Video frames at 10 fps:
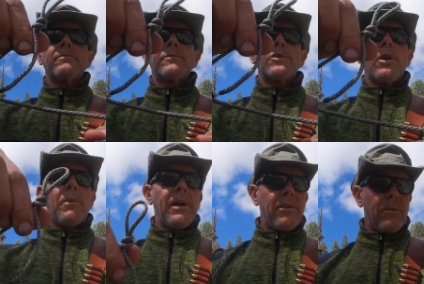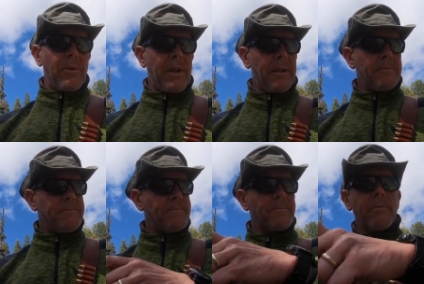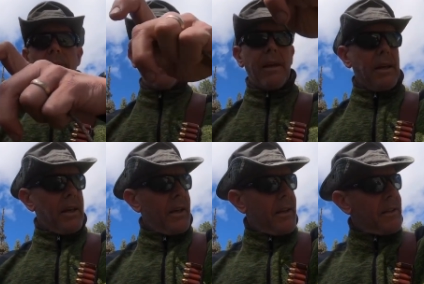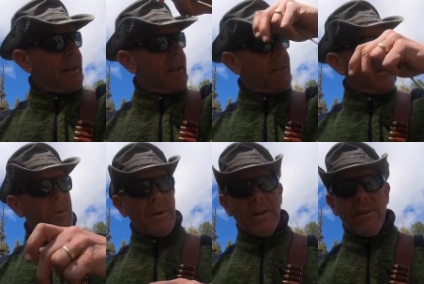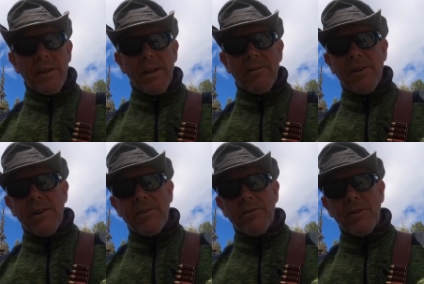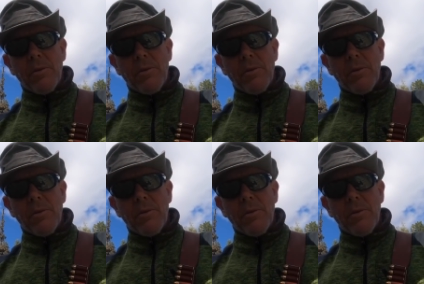so I ran it through there, and I take the other end of the 550